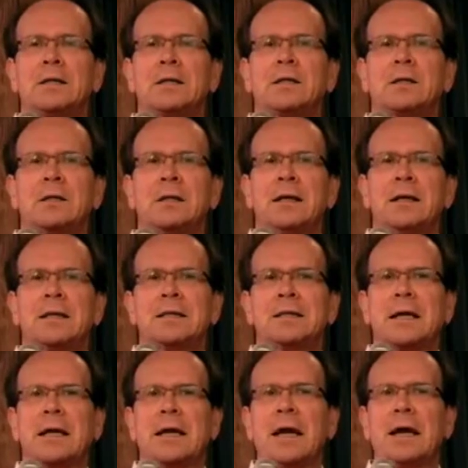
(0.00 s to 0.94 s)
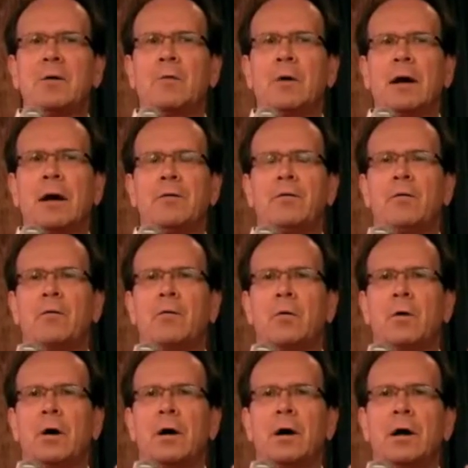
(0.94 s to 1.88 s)
the gateway
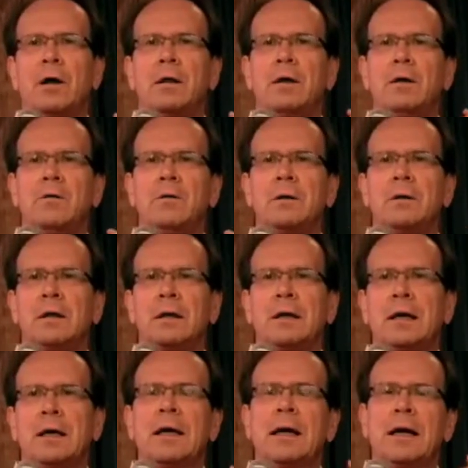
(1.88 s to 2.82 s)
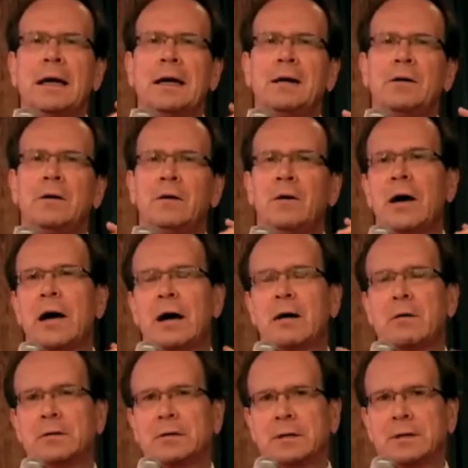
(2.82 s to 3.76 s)
for the utility into your
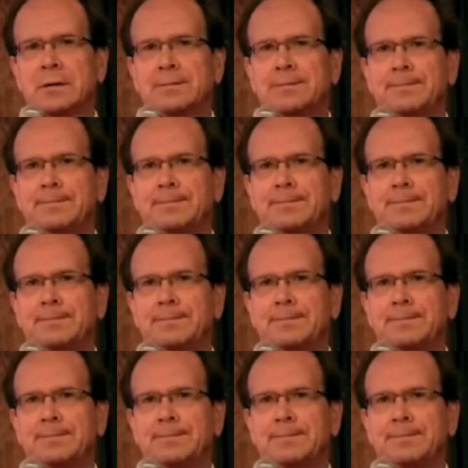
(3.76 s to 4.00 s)
house.